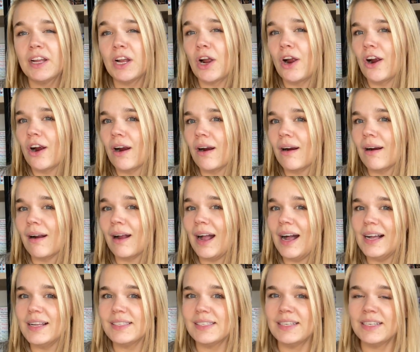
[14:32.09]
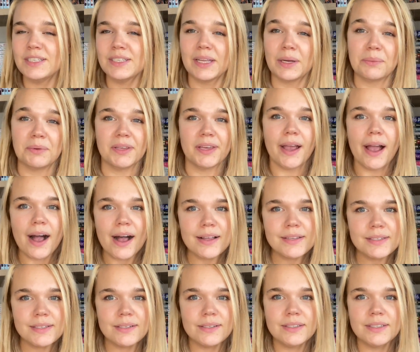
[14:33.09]
Her cousin is really
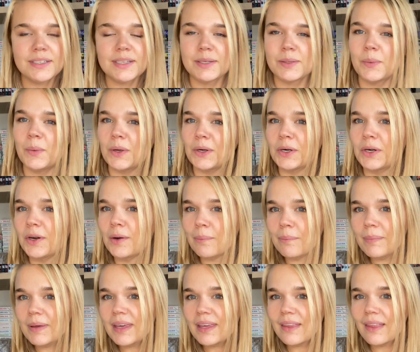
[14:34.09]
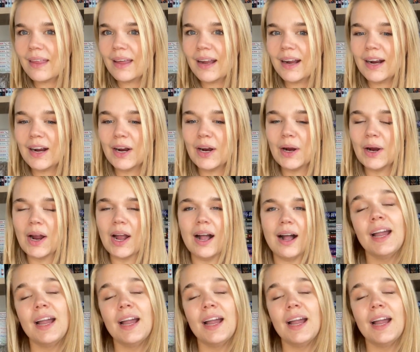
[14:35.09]
hostile and doesn't want her to be there.